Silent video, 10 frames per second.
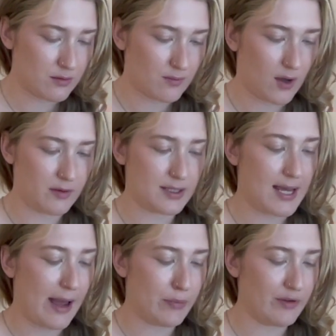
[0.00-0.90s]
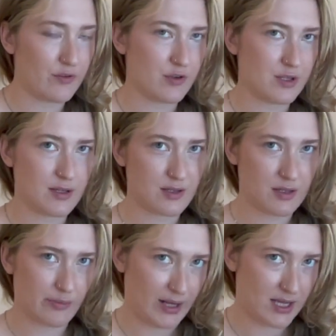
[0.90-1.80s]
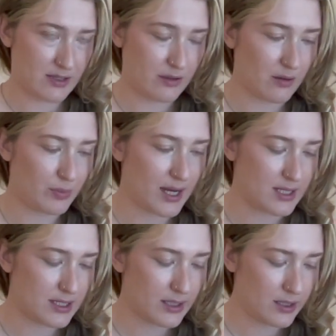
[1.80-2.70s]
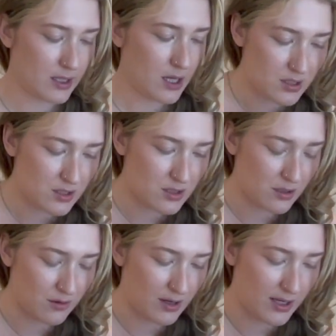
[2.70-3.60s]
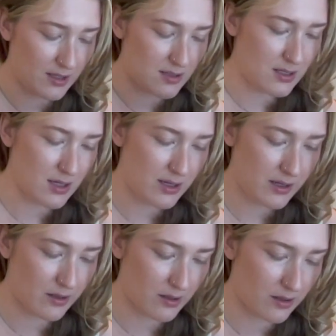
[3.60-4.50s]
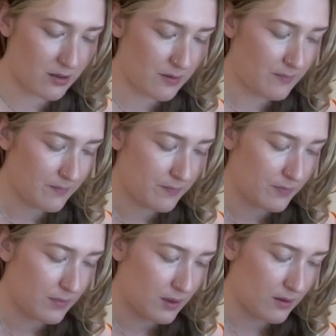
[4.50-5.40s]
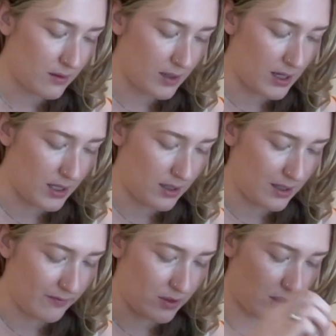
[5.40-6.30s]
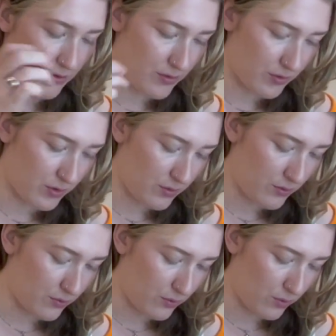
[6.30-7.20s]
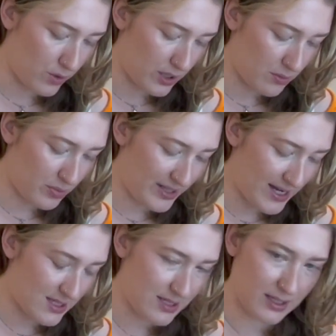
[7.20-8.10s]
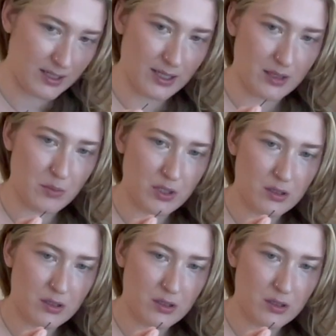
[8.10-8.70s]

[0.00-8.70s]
on the tablet versus the plastic on plastic. So I can see here that I've gone through one plastic nib